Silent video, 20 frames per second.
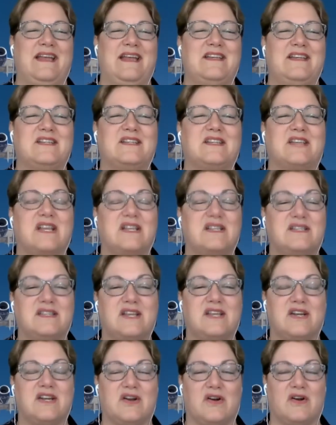just
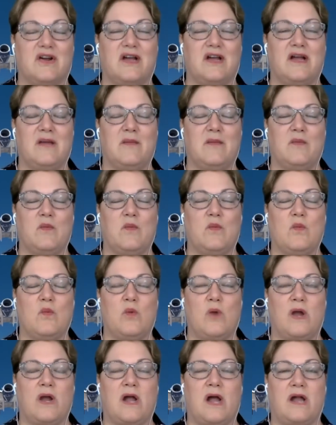consider um,
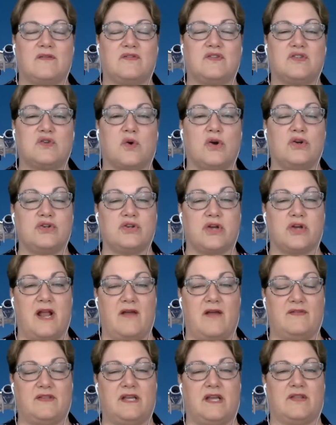what kind of storage you're going to
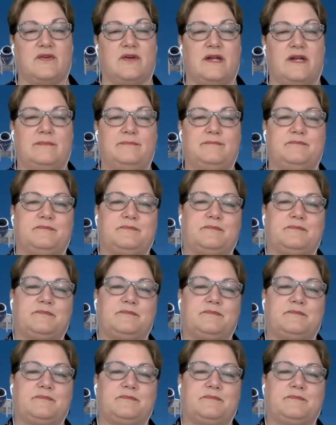have at the other end